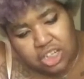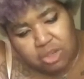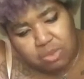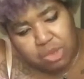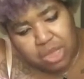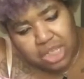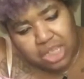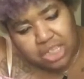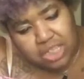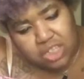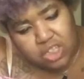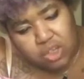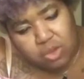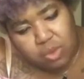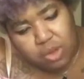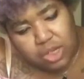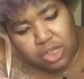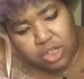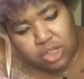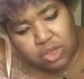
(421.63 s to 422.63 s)
she begins to
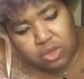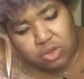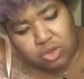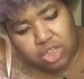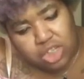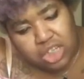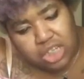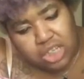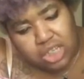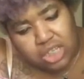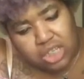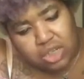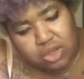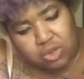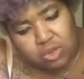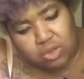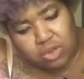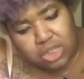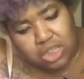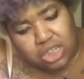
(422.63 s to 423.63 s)
question who she is
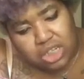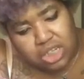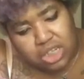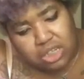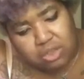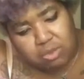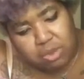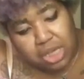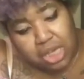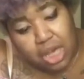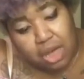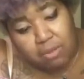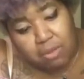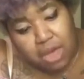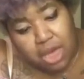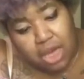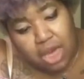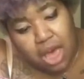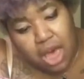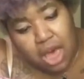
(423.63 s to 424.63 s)
and who she is
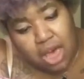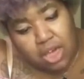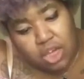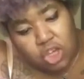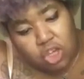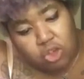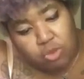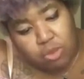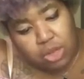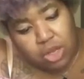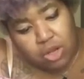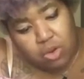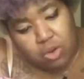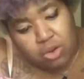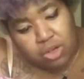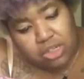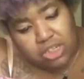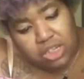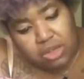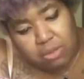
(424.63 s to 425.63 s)
becoming. Human
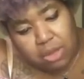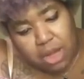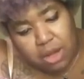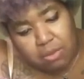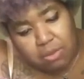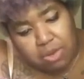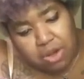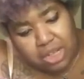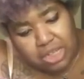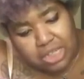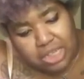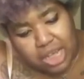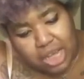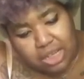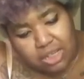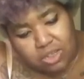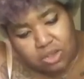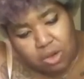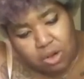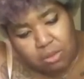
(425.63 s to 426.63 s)
or demon,
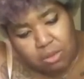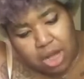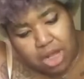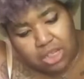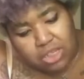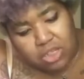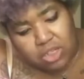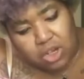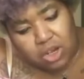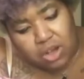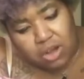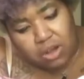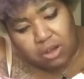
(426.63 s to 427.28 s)
princess or monster.